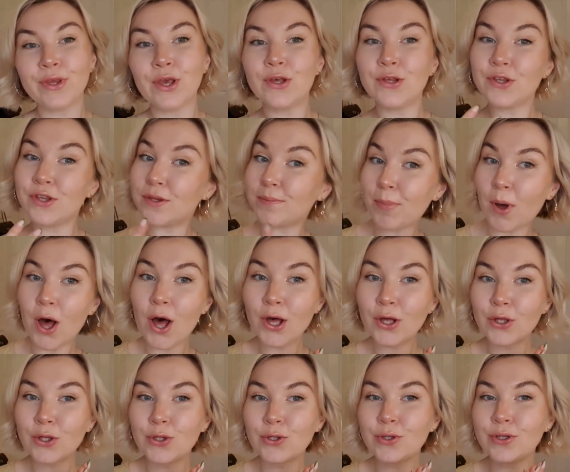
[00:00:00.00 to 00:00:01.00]

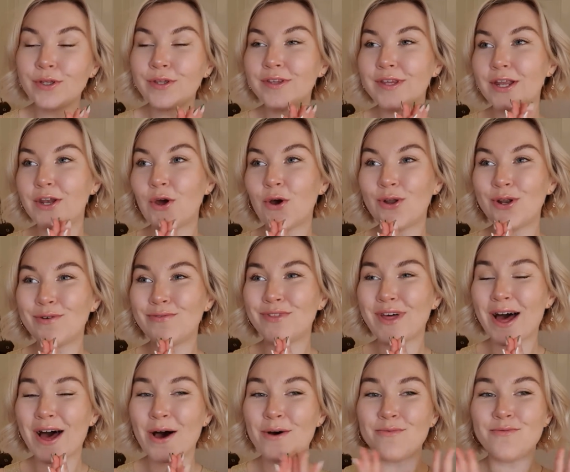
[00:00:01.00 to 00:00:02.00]
sparkles and all of
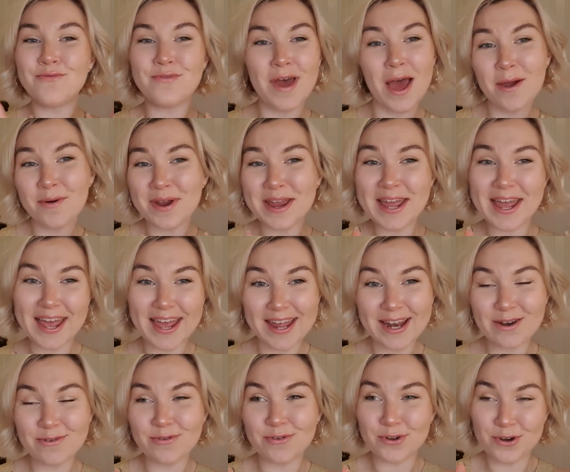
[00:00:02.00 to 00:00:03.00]
that are very
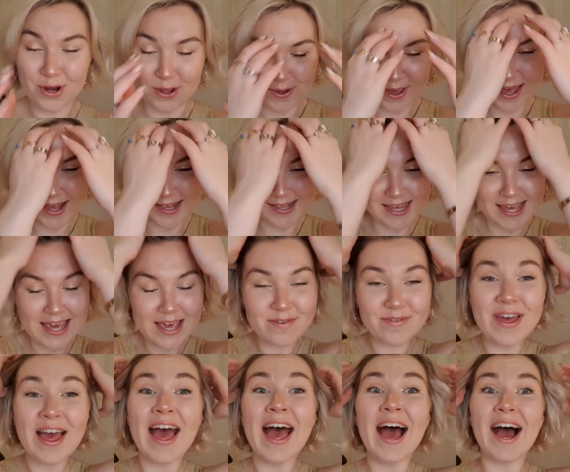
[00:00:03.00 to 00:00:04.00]
in for New Year's Eve
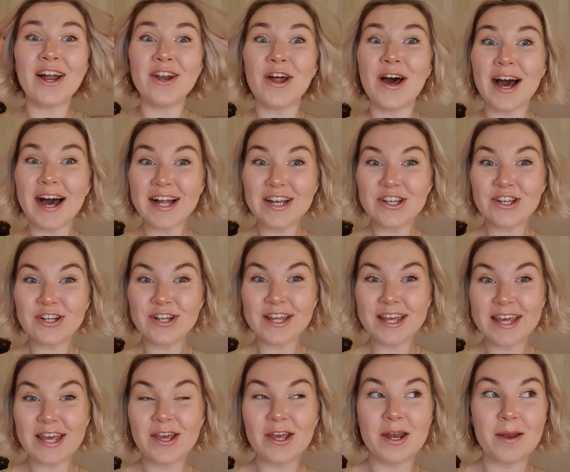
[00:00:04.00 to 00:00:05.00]
and are
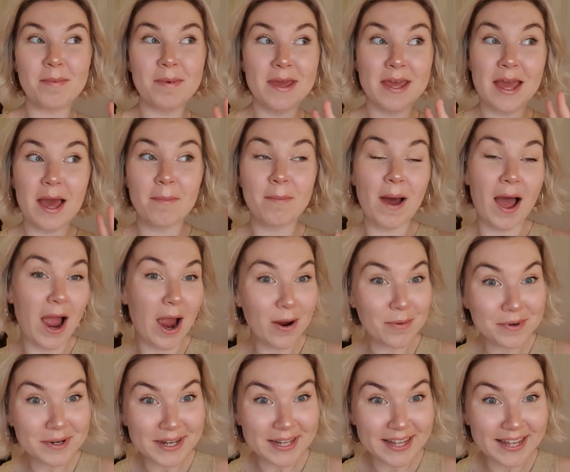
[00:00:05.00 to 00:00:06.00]
actually going to be
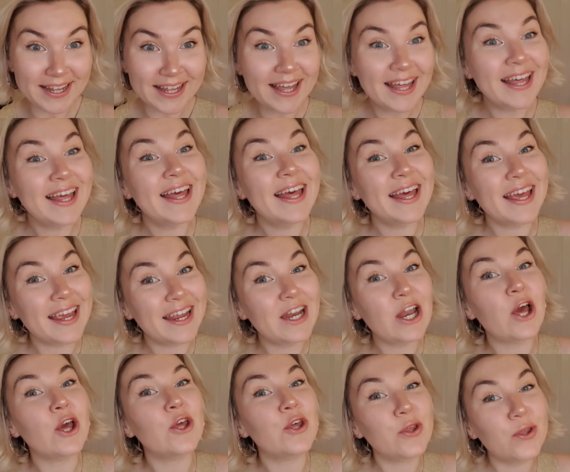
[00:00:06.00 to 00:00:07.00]
apparently in a
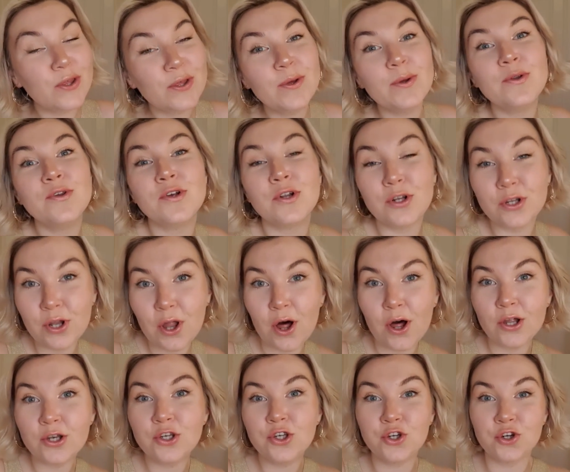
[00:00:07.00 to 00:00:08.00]
huge
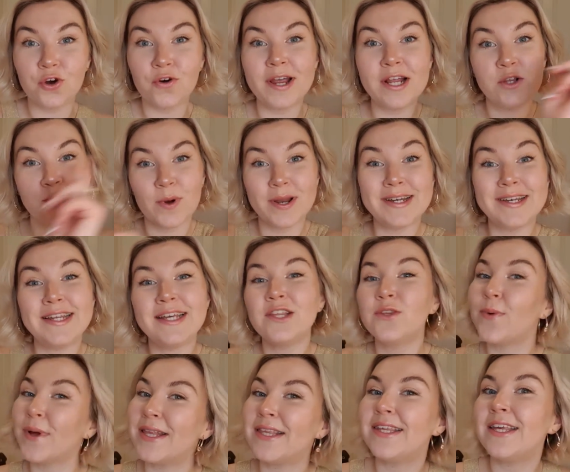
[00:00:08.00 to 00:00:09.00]
lot during
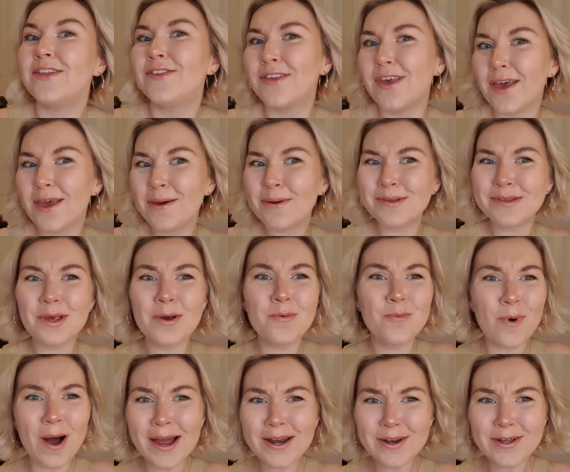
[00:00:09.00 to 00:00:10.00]
2022. So
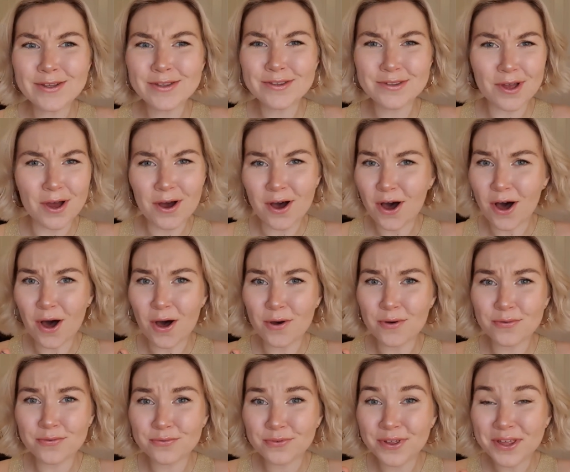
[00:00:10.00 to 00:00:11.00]
why not start
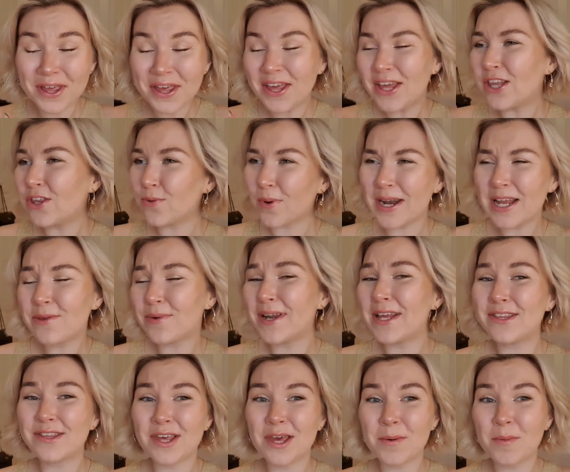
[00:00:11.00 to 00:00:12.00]
off
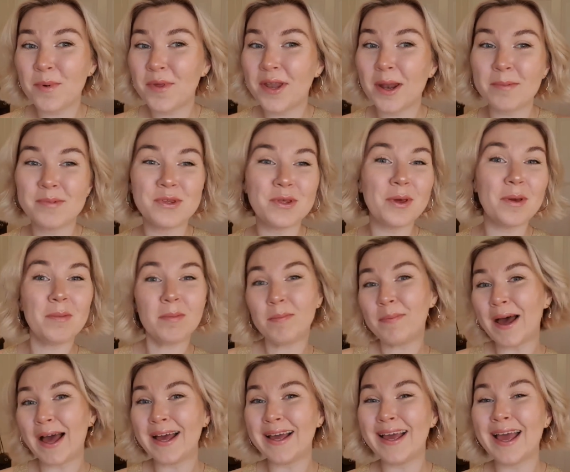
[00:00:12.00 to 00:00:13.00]
2022 with an absolute
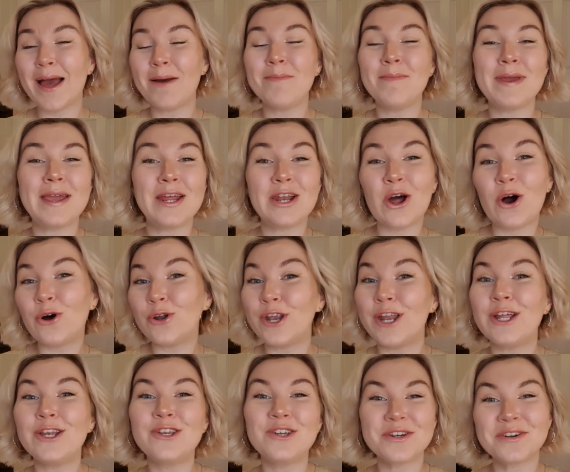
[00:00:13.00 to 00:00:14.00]
bang and being on
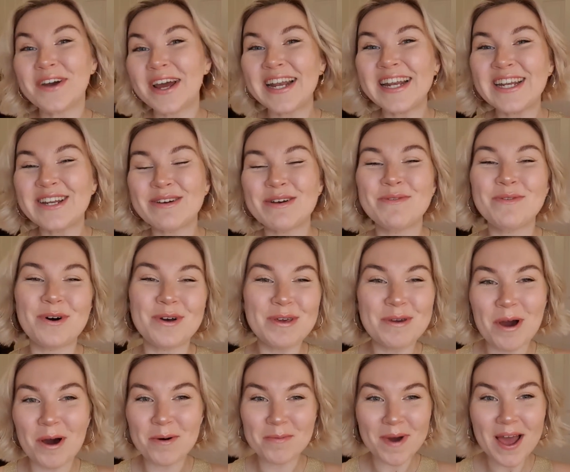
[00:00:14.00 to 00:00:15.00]
trend with what you
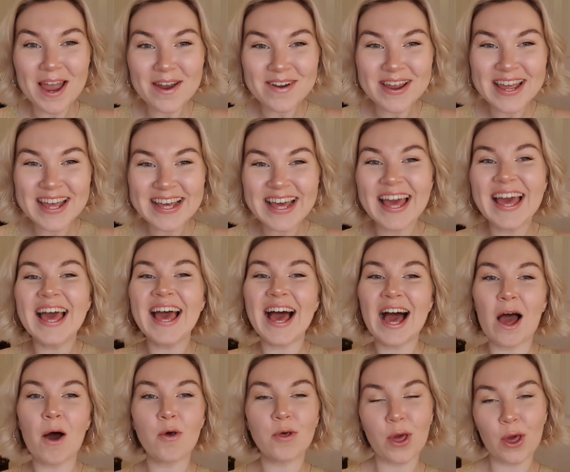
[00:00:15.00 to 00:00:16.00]
are wearing.
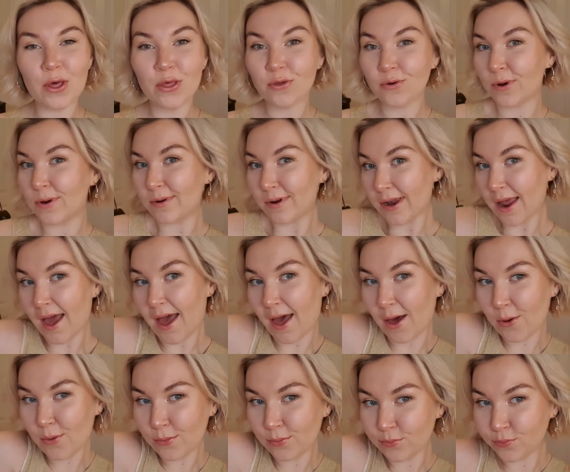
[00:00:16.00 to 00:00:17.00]
I'll go through
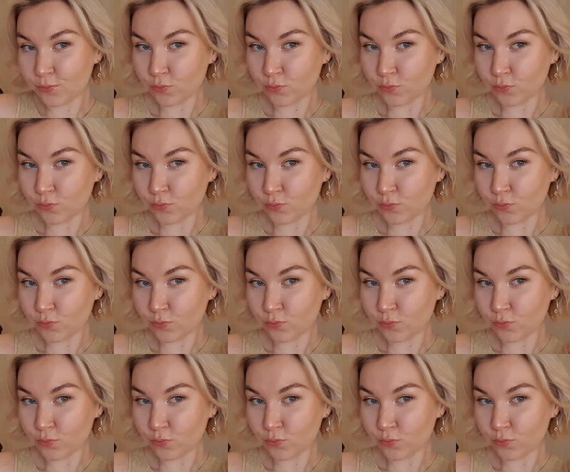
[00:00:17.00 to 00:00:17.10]
now